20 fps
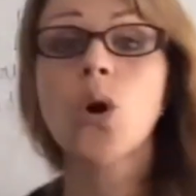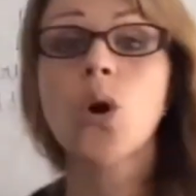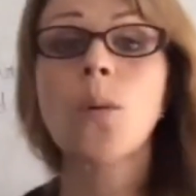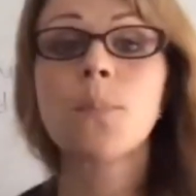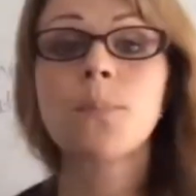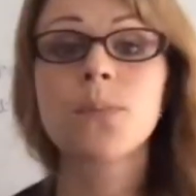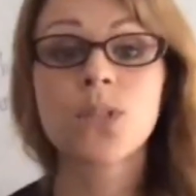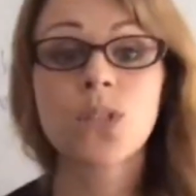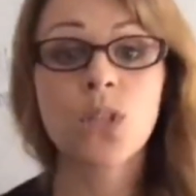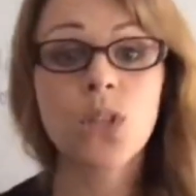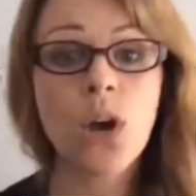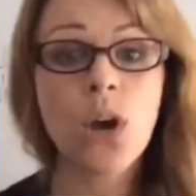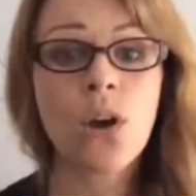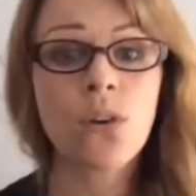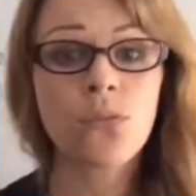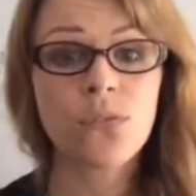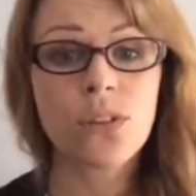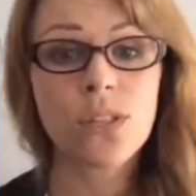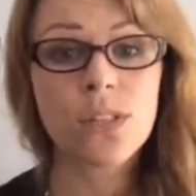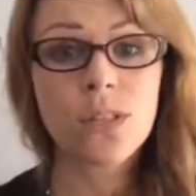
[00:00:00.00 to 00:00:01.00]

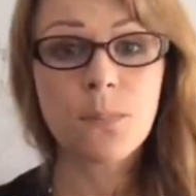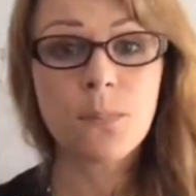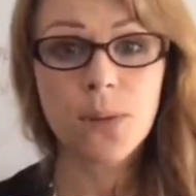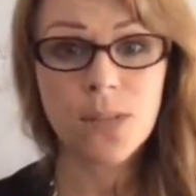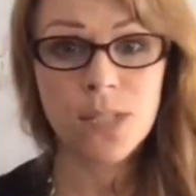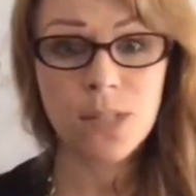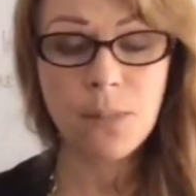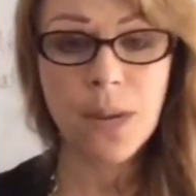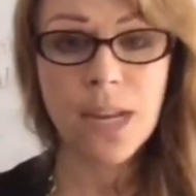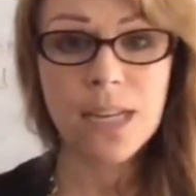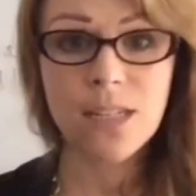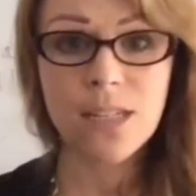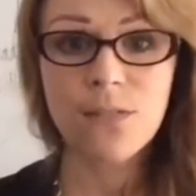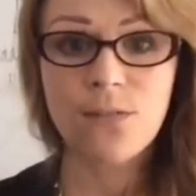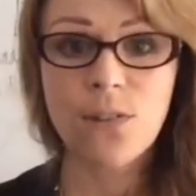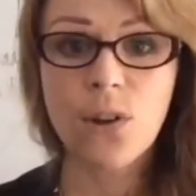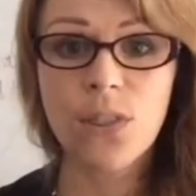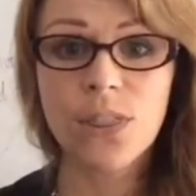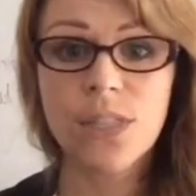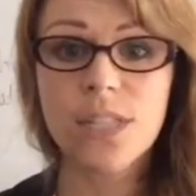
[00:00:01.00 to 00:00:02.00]
observer's perspective
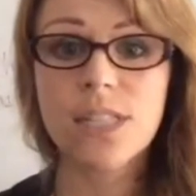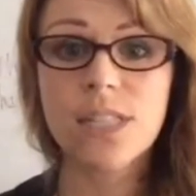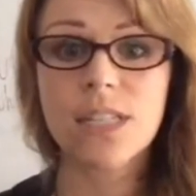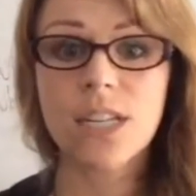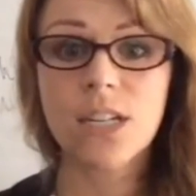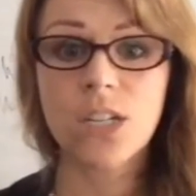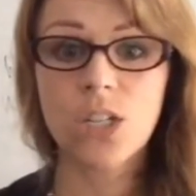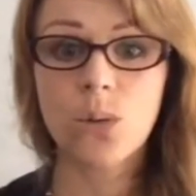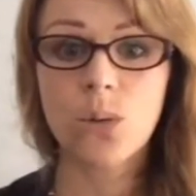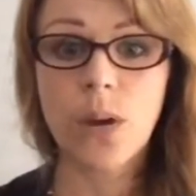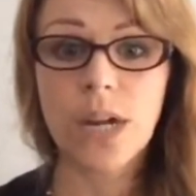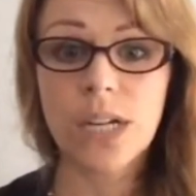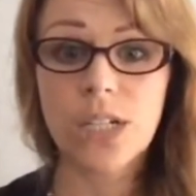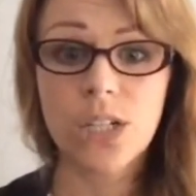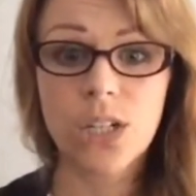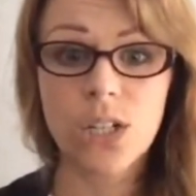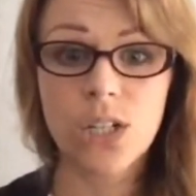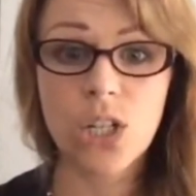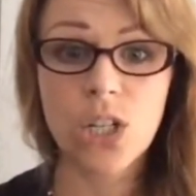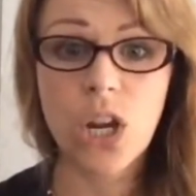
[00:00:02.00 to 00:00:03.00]
on the
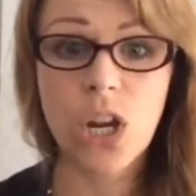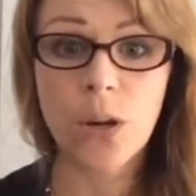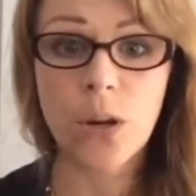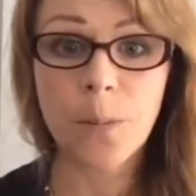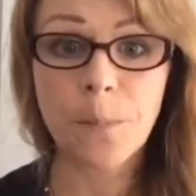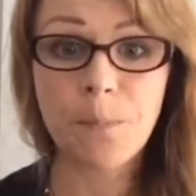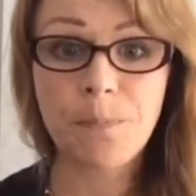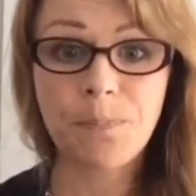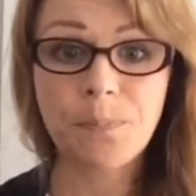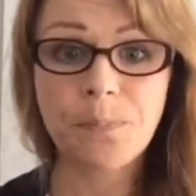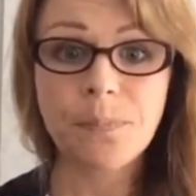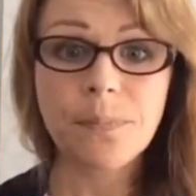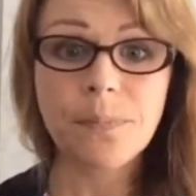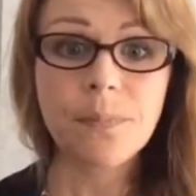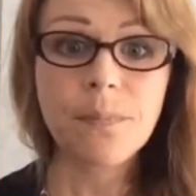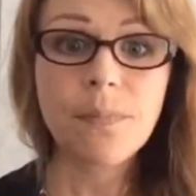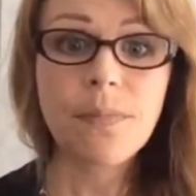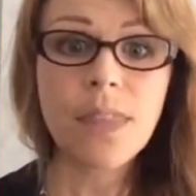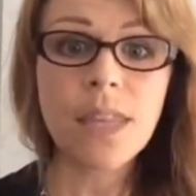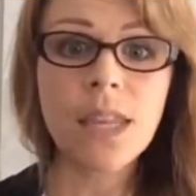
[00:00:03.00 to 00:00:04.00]
situation, too.
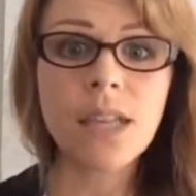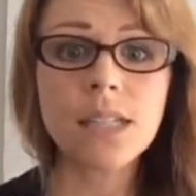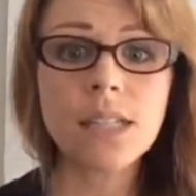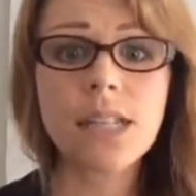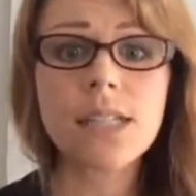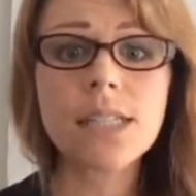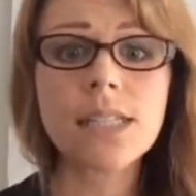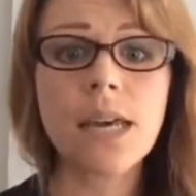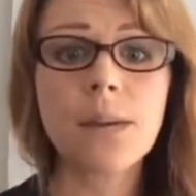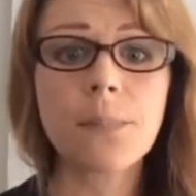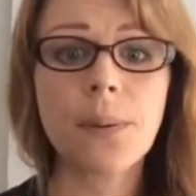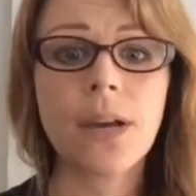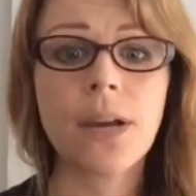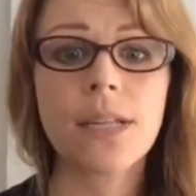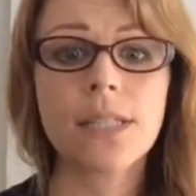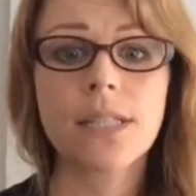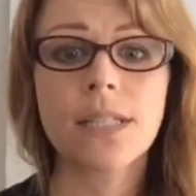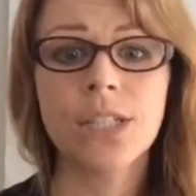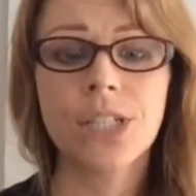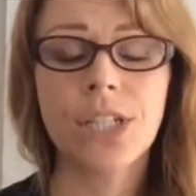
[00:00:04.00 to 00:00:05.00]
Does that
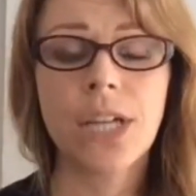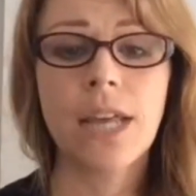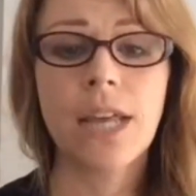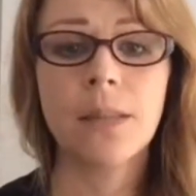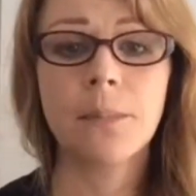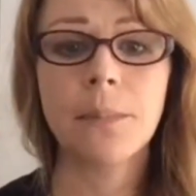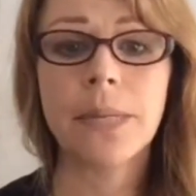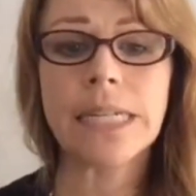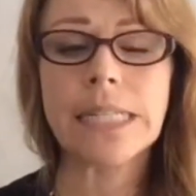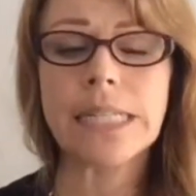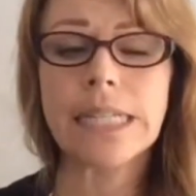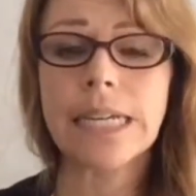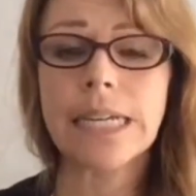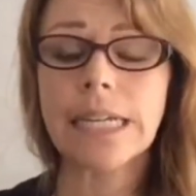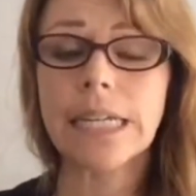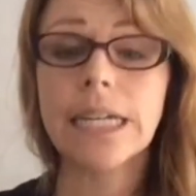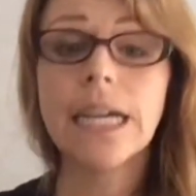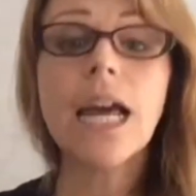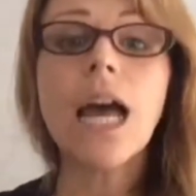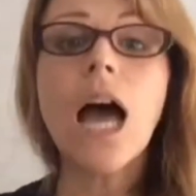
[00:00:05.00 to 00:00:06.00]
person chair the
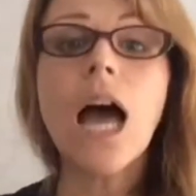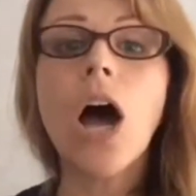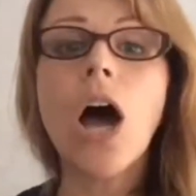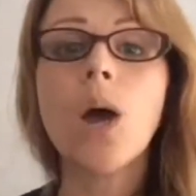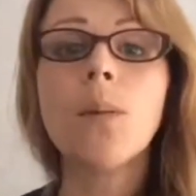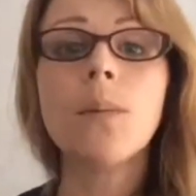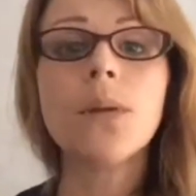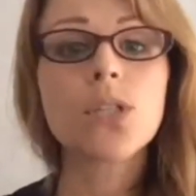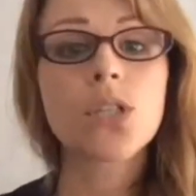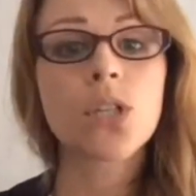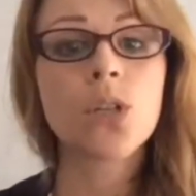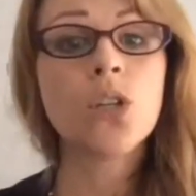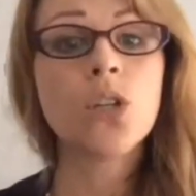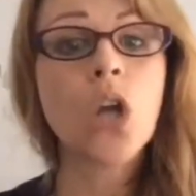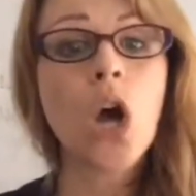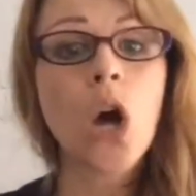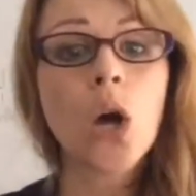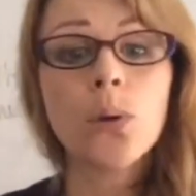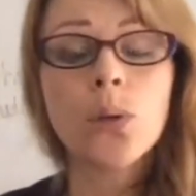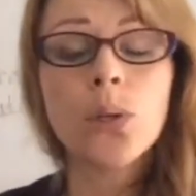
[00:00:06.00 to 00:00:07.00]
meeting? Um, so
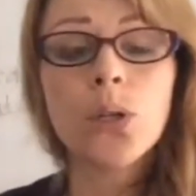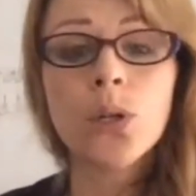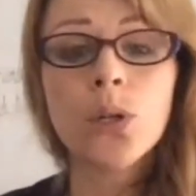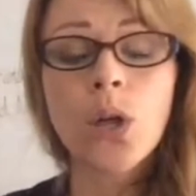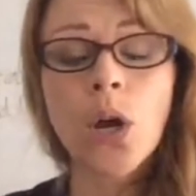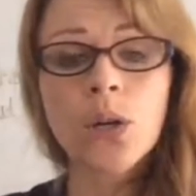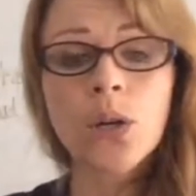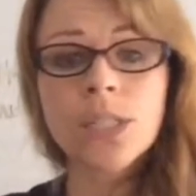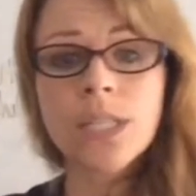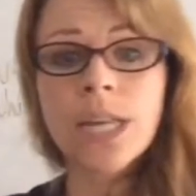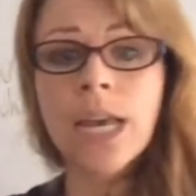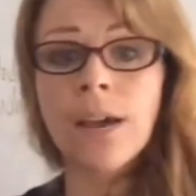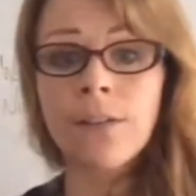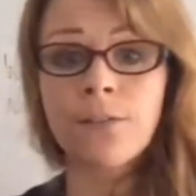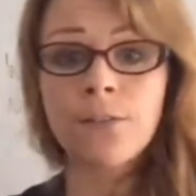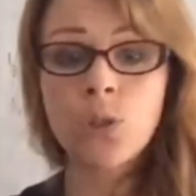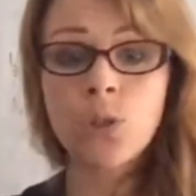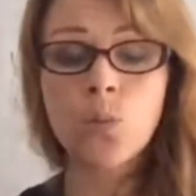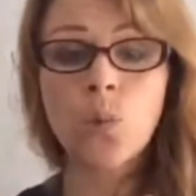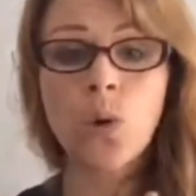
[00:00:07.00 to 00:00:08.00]
no, you're going to
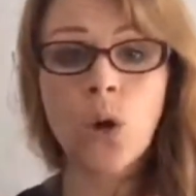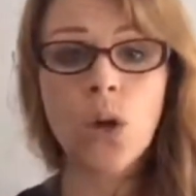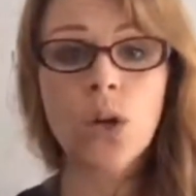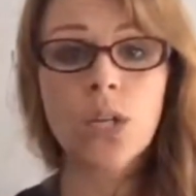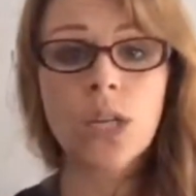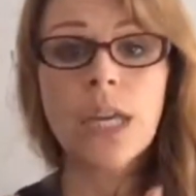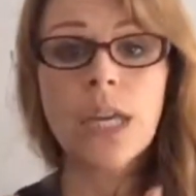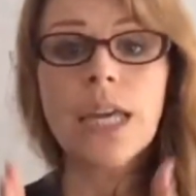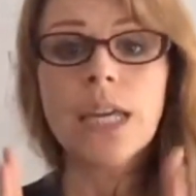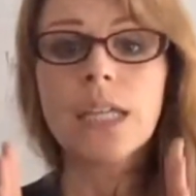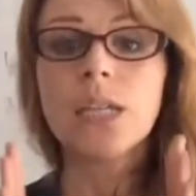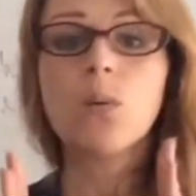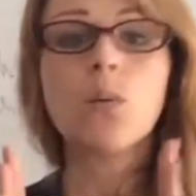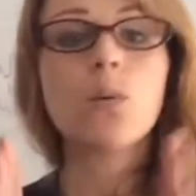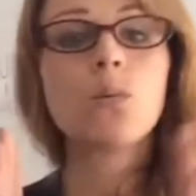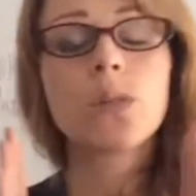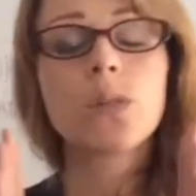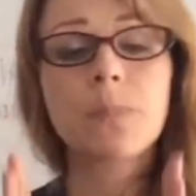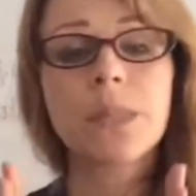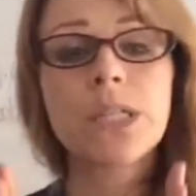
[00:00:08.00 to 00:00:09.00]
have to work, it
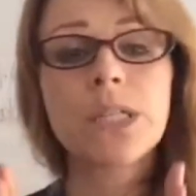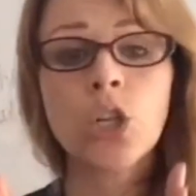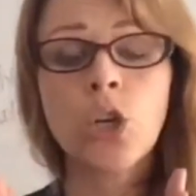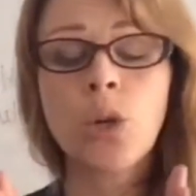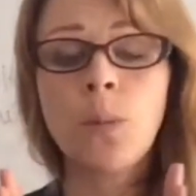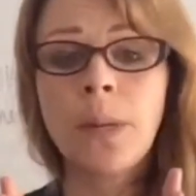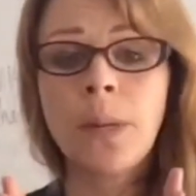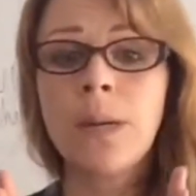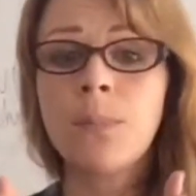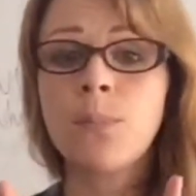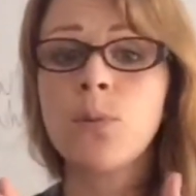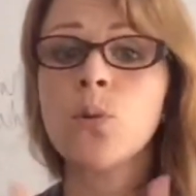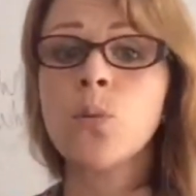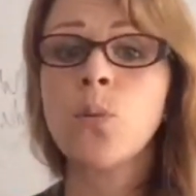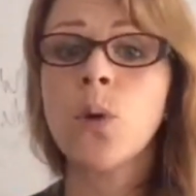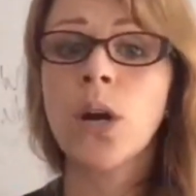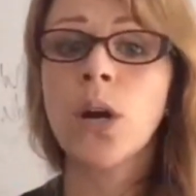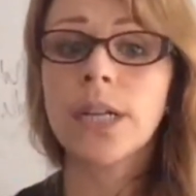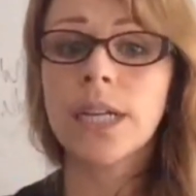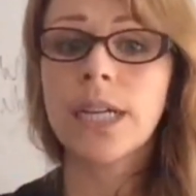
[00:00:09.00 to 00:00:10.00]
would be two people
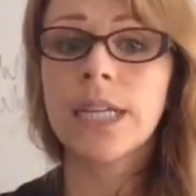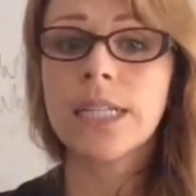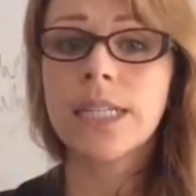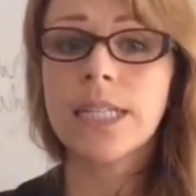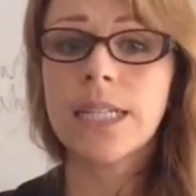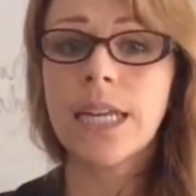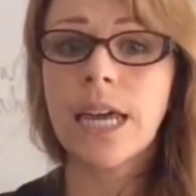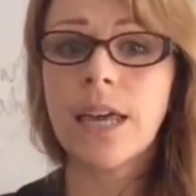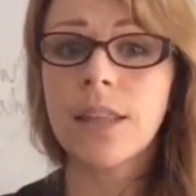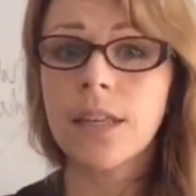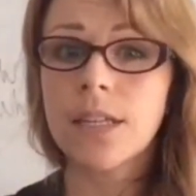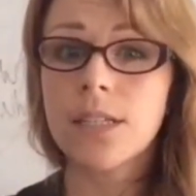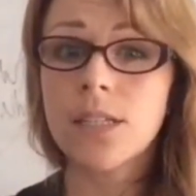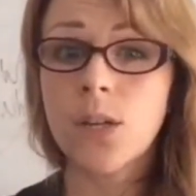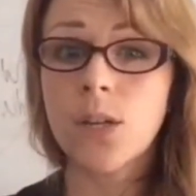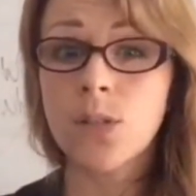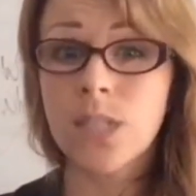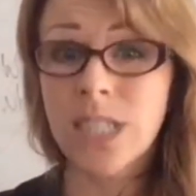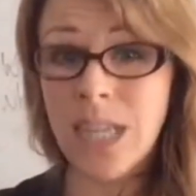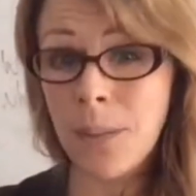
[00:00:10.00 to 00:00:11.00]
working together.
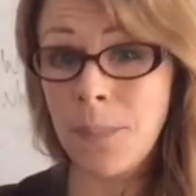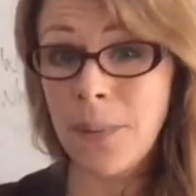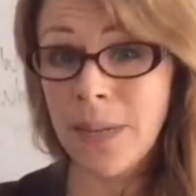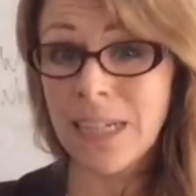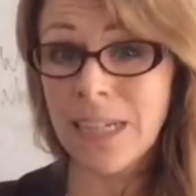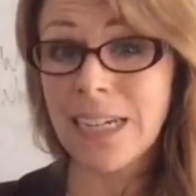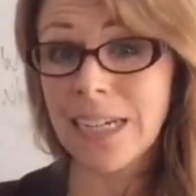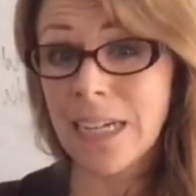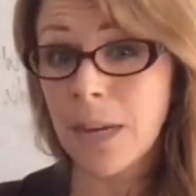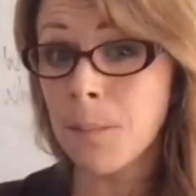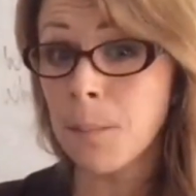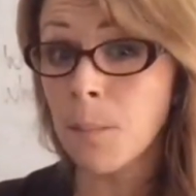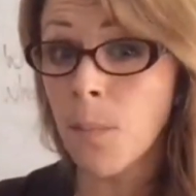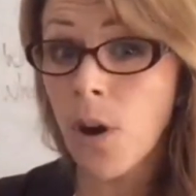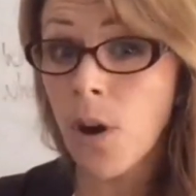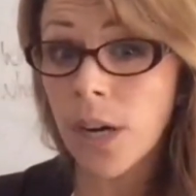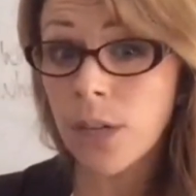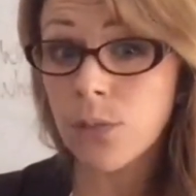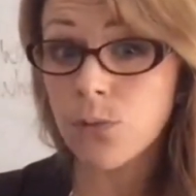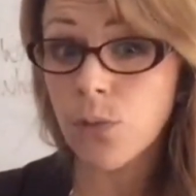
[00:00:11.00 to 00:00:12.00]
So typically in
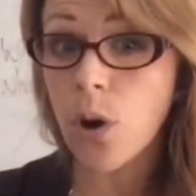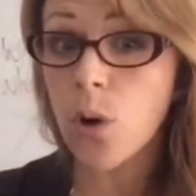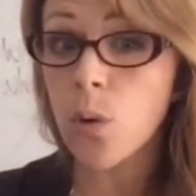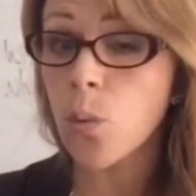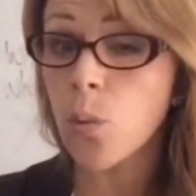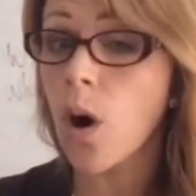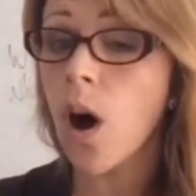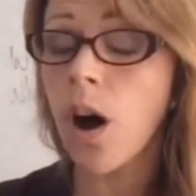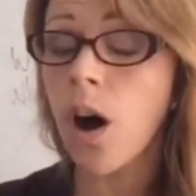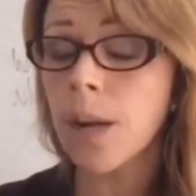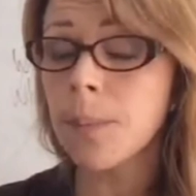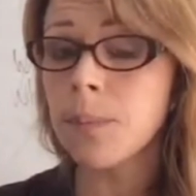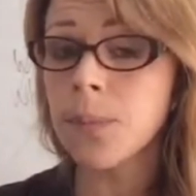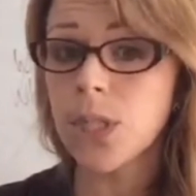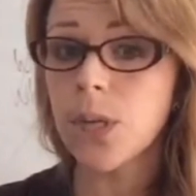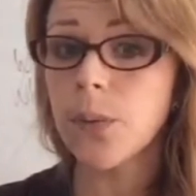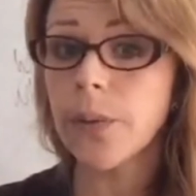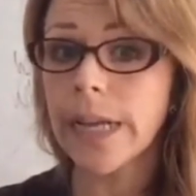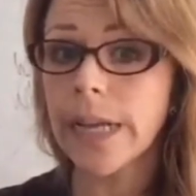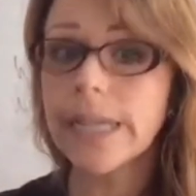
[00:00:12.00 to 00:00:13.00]
my role, what I'm
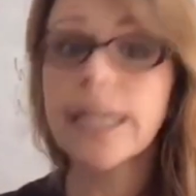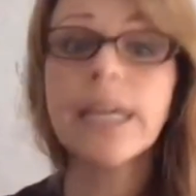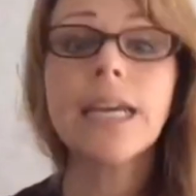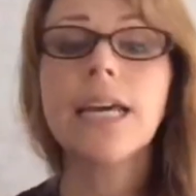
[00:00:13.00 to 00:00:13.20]
doing